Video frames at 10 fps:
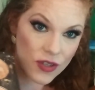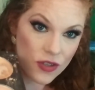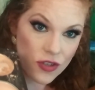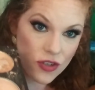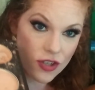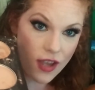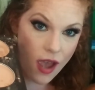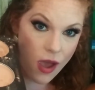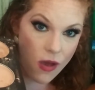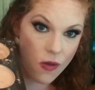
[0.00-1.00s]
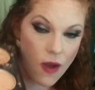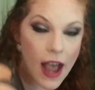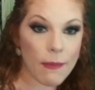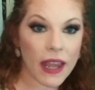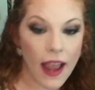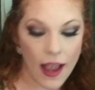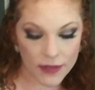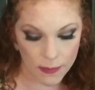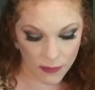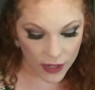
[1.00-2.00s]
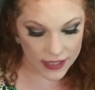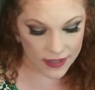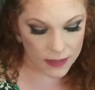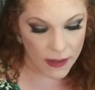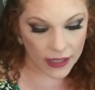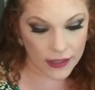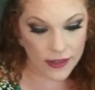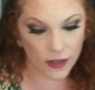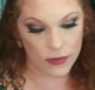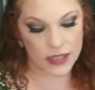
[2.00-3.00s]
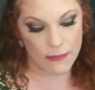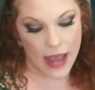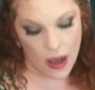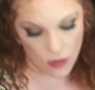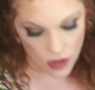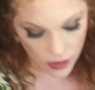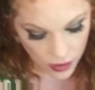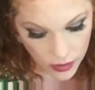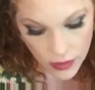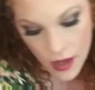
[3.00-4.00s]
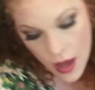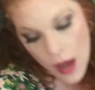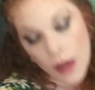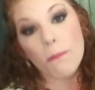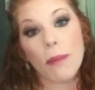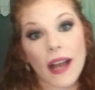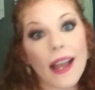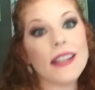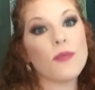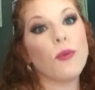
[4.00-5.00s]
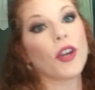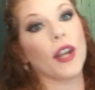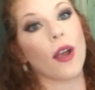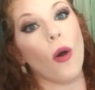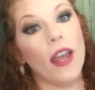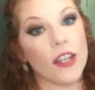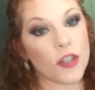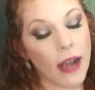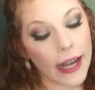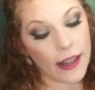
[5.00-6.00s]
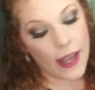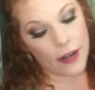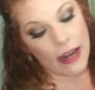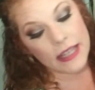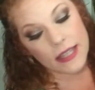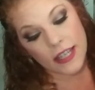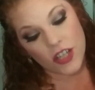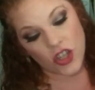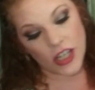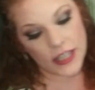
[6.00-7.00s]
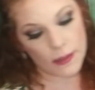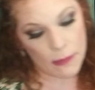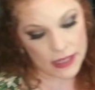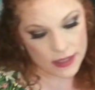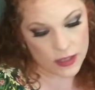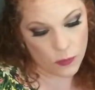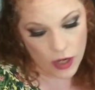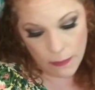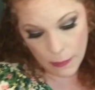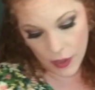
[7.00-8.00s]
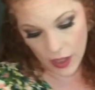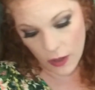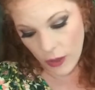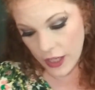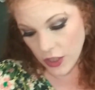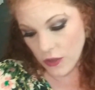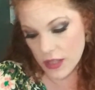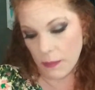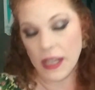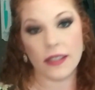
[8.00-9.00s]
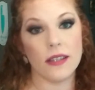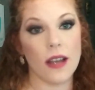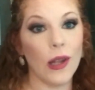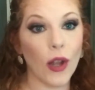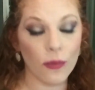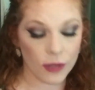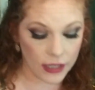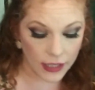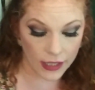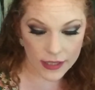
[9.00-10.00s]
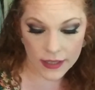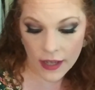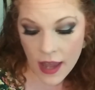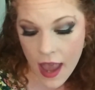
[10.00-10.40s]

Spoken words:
So I'm going to have to press this back in here with some alcohol. But we're going to go ahead and do highlighter. And since she did mess this one up, I'm going to go ahead and use it because it's all over the kit.